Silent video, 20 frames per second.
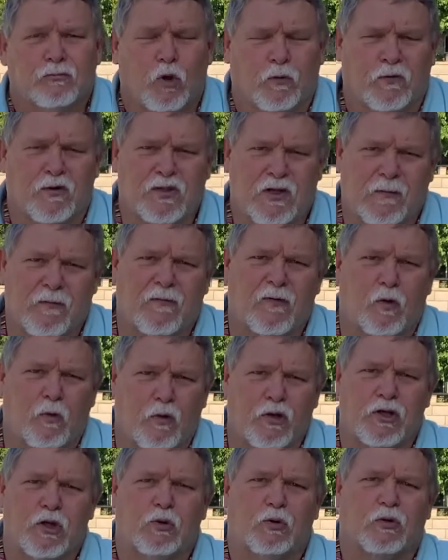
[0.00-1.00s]
Or for some of you
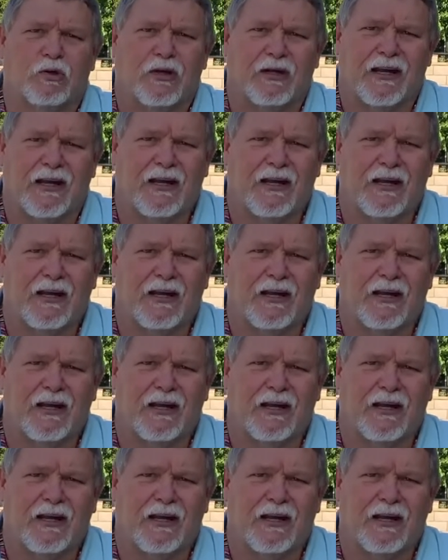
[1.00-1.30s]
when you were a